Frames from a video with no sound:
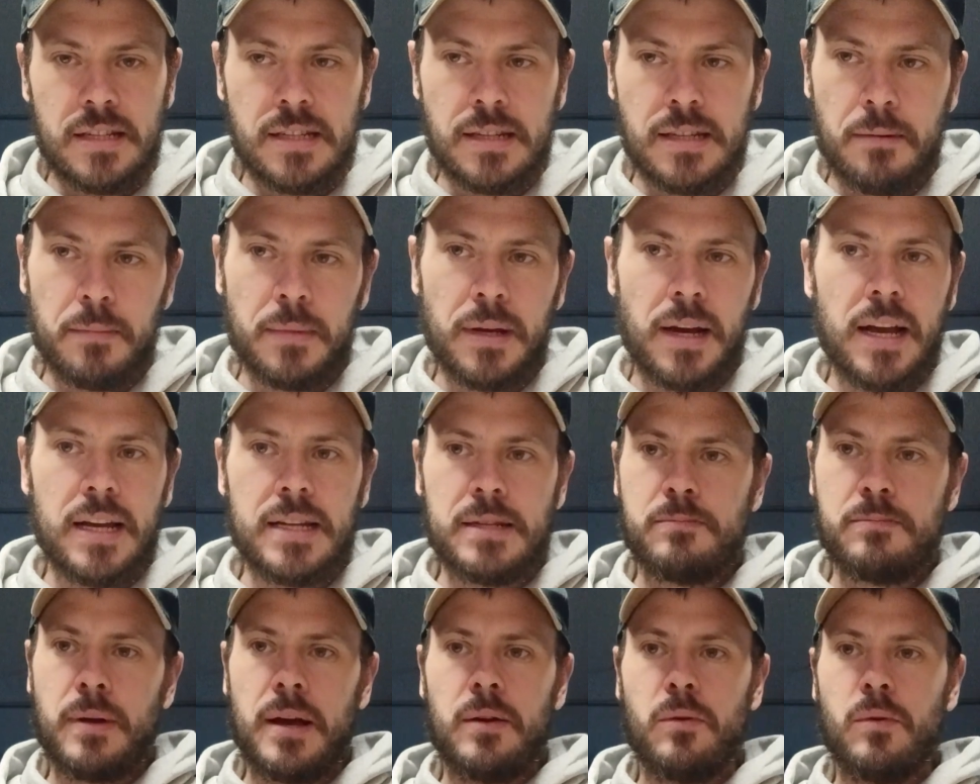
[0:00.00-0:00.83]
Some
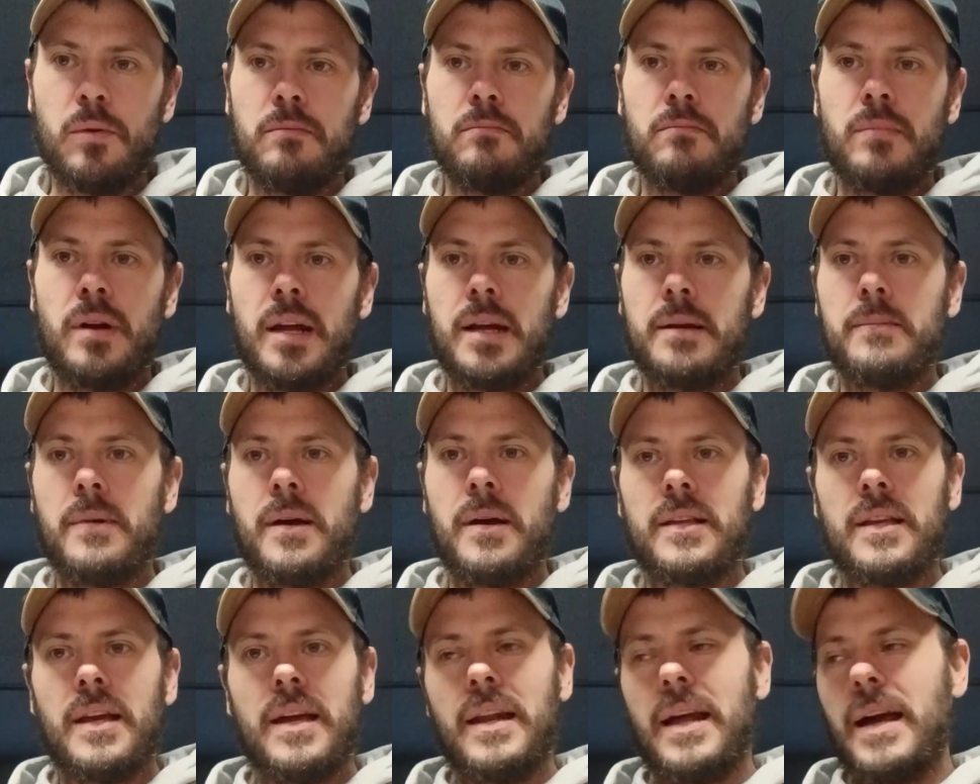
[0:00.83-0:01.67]
guys probably wouldn't brag
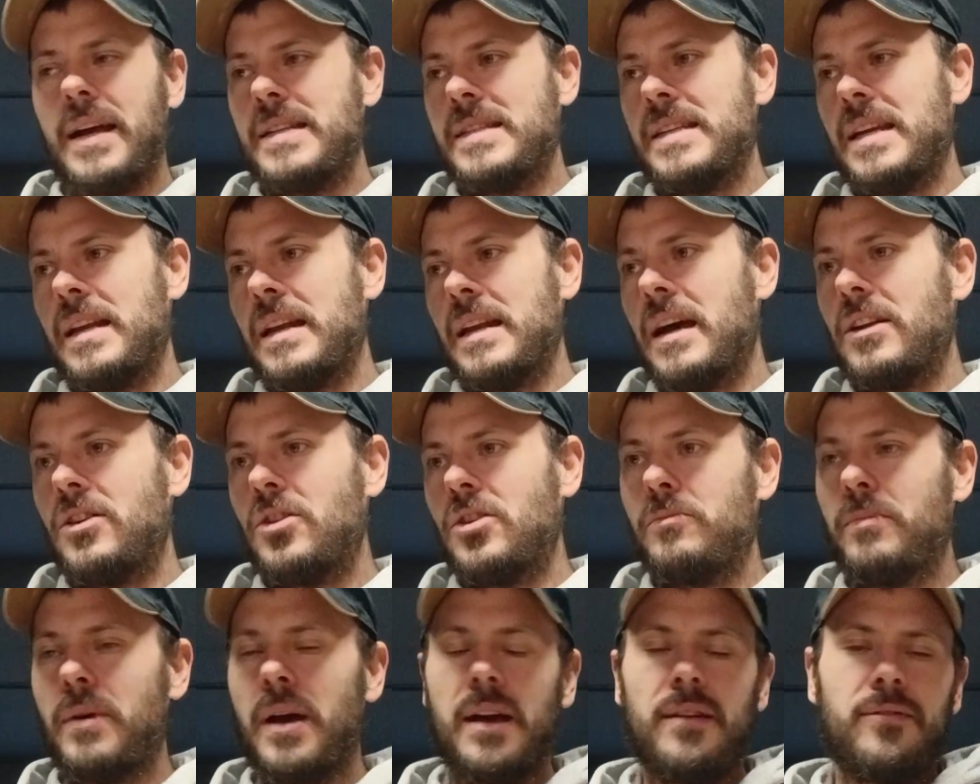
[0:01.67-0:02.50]
about that. I say not
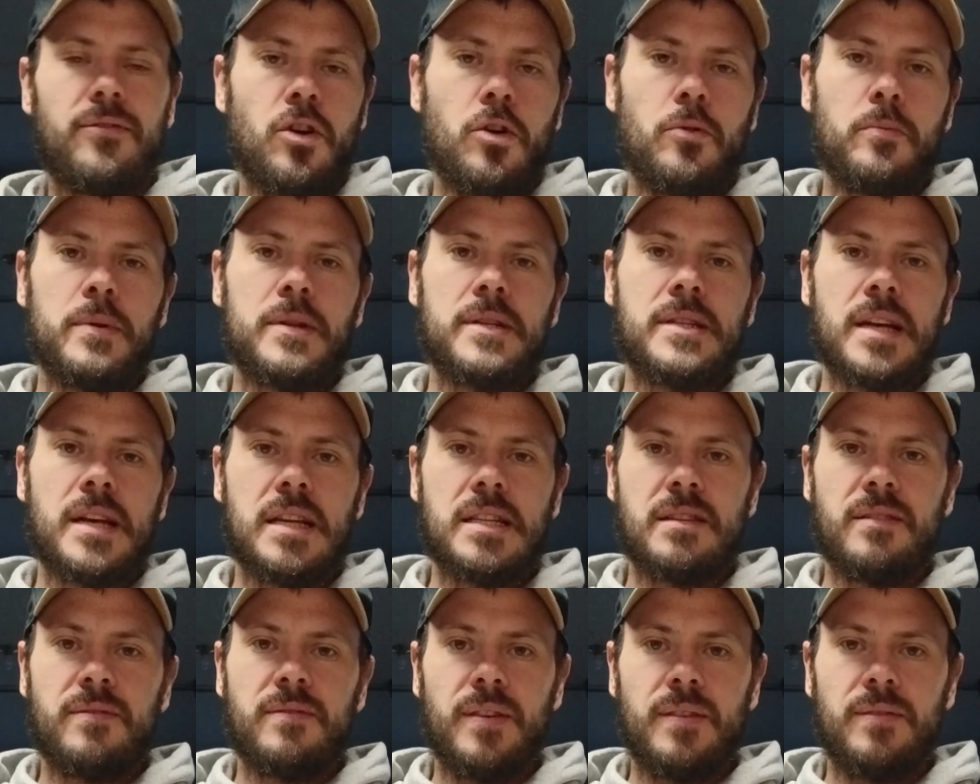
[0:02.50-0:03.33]
too bad for open
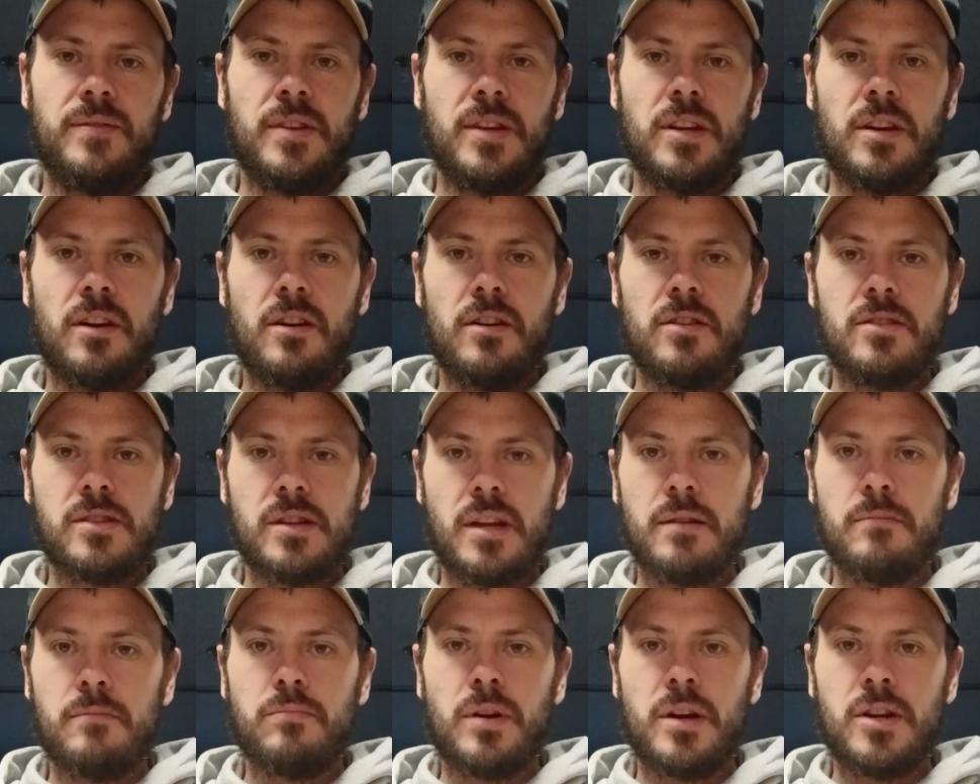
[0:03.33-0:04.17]
sights at 50 yards
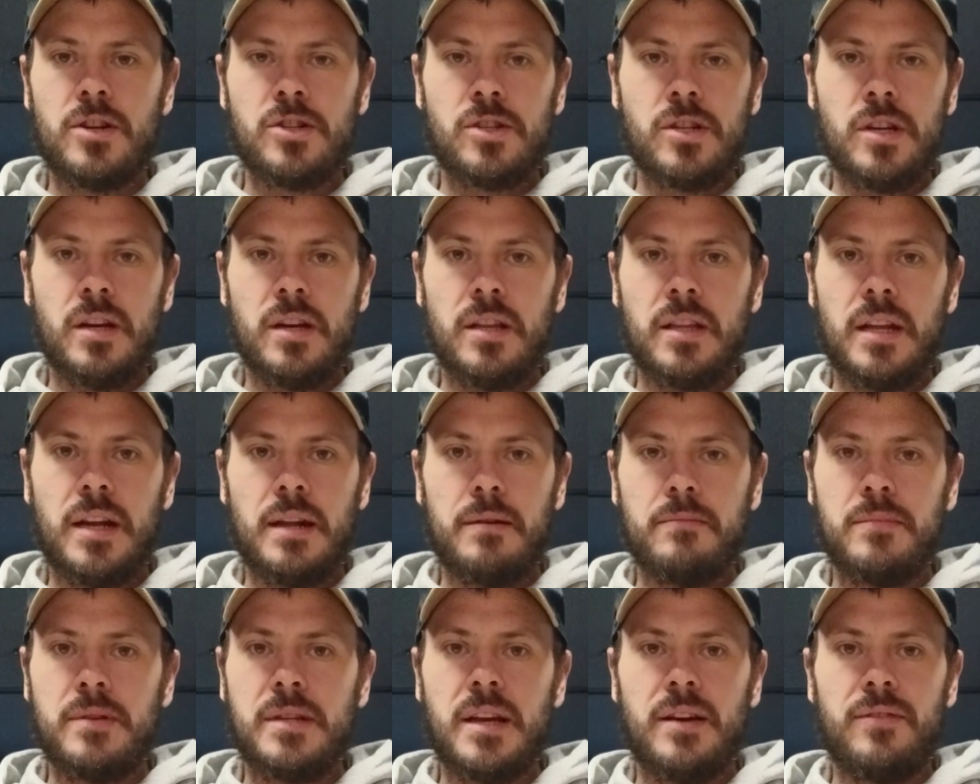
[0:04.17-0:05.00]
on a brush gun that
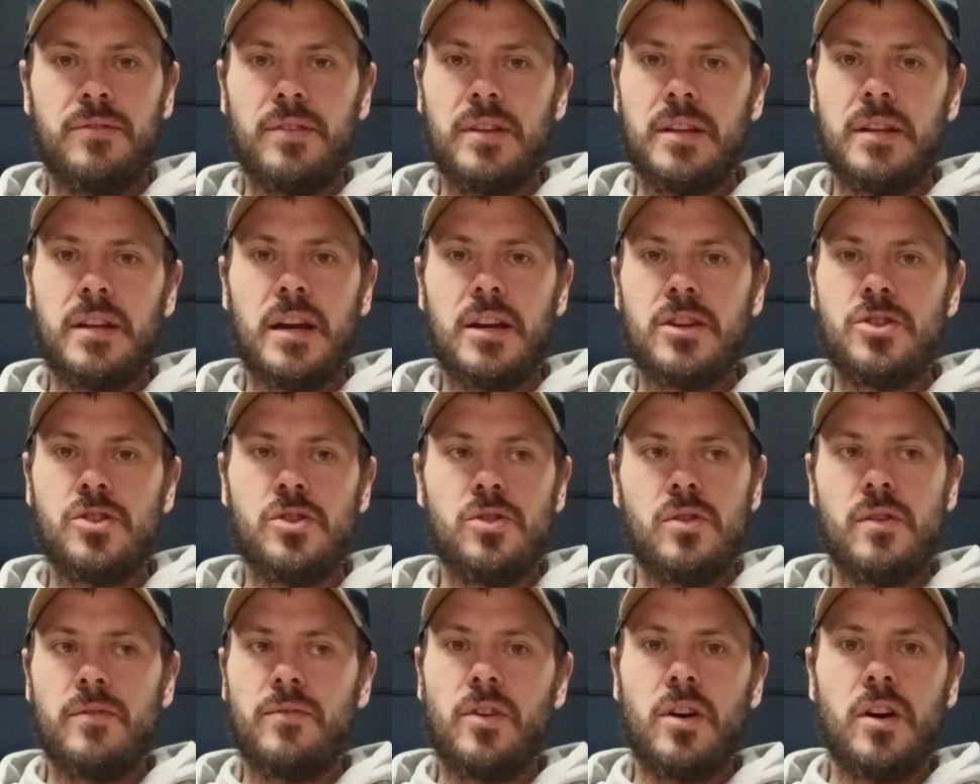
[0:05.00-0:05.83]
I'm definitely not
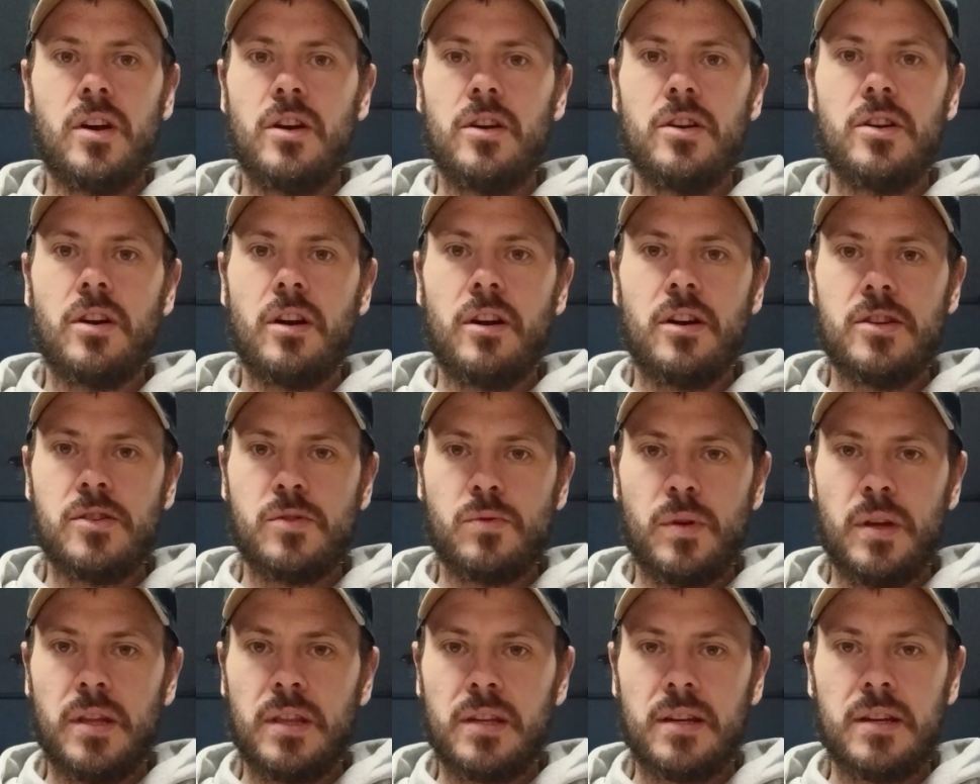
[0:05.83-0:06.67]
shooting over 100 yards
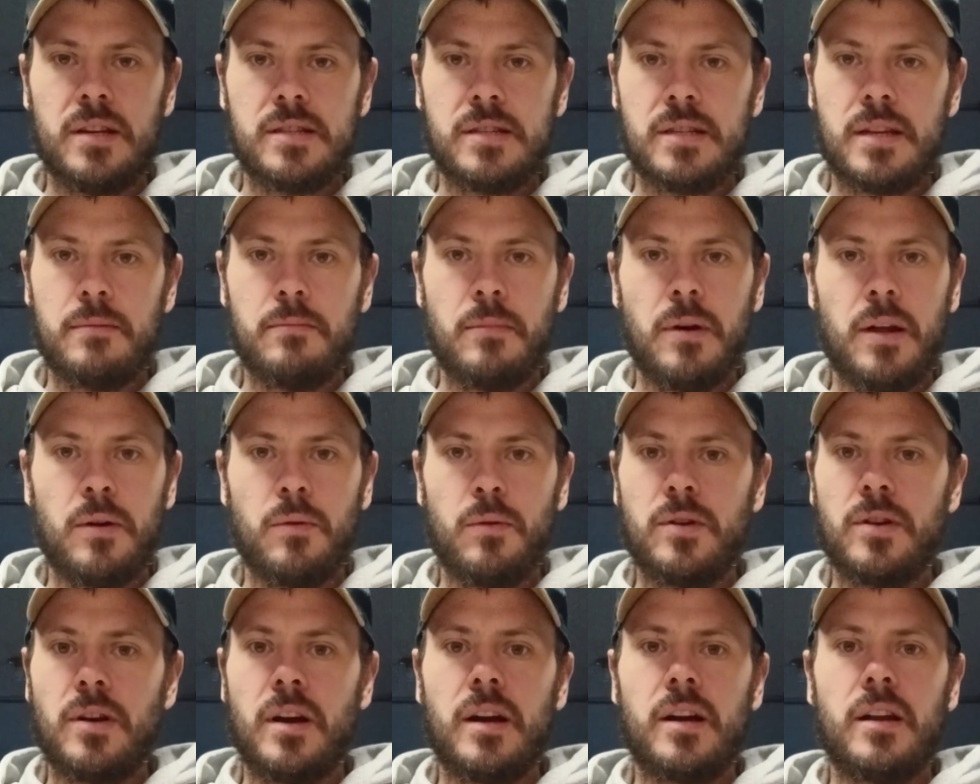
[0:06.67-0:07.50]
with, because come on,
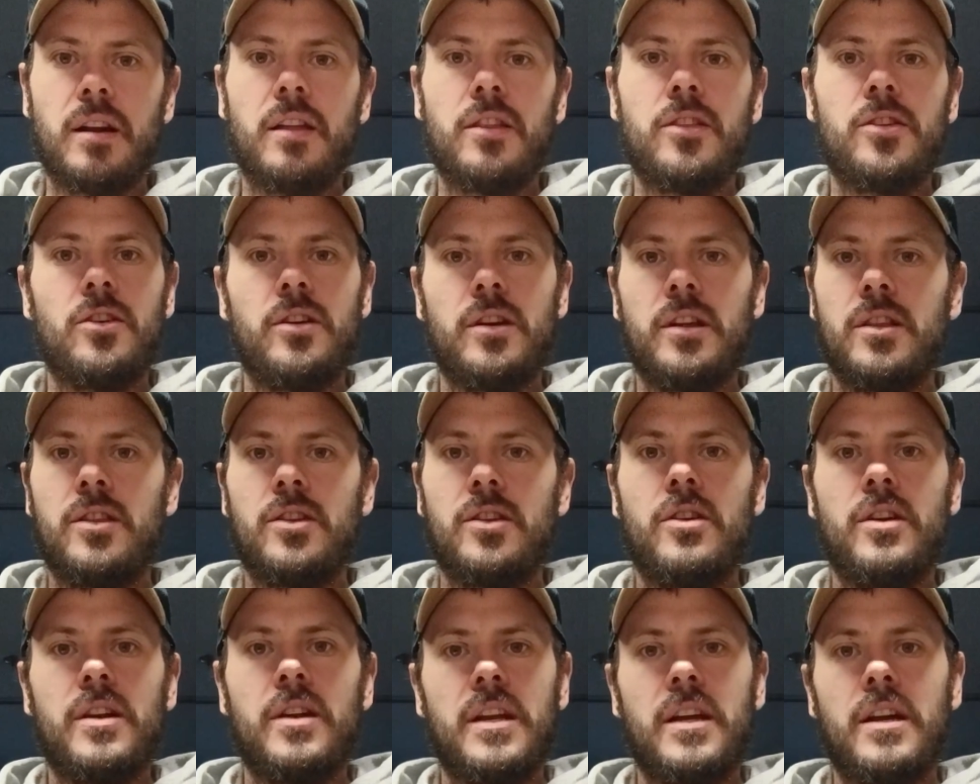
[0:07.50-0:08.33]
we're talking a
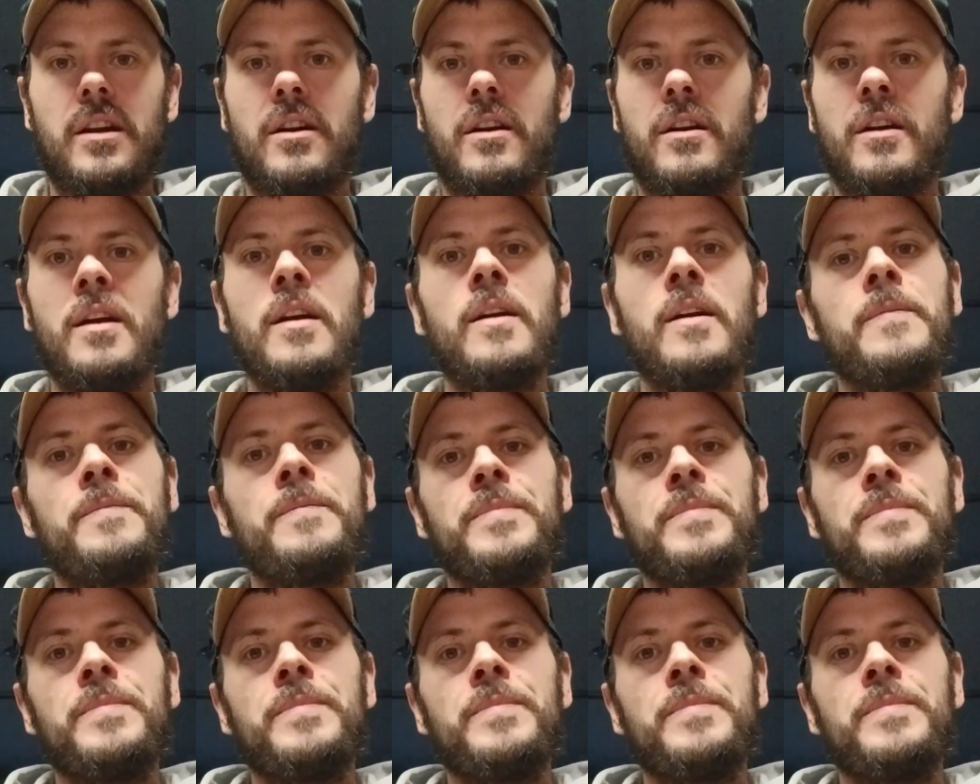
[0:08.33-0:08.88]
30-30 here.